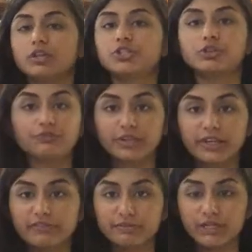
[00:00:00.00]
"Do you
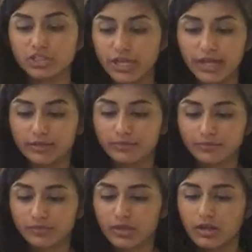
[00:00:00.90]
forgive me, Jane?"
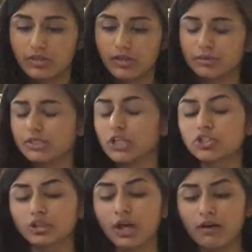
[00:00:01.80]
There was
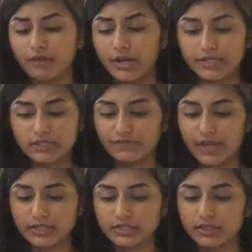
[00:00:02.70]
such love on his
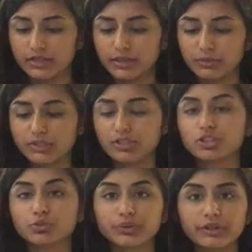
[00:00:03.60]
face, there was
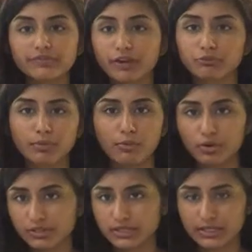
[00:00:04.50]
such grief and
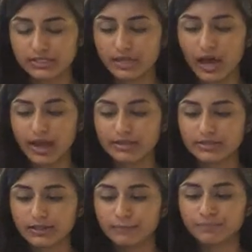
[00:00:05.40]
remorse in his
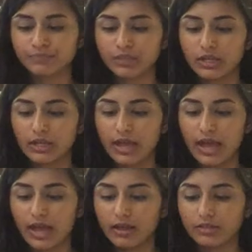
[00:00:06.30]
eyes,
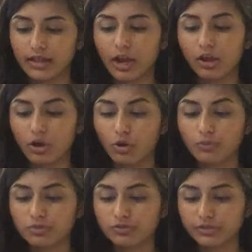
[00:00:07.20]
that I
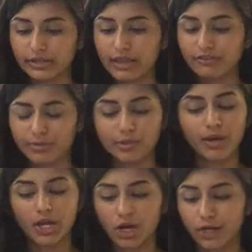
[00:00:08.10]
almost forgave him in
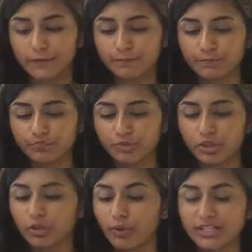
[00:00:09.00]
my heart,
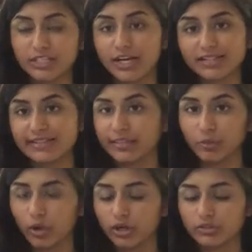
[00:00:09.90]
though I did not say the
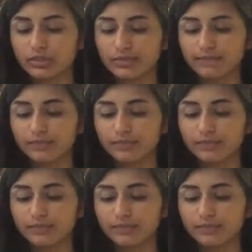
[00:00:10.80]
words.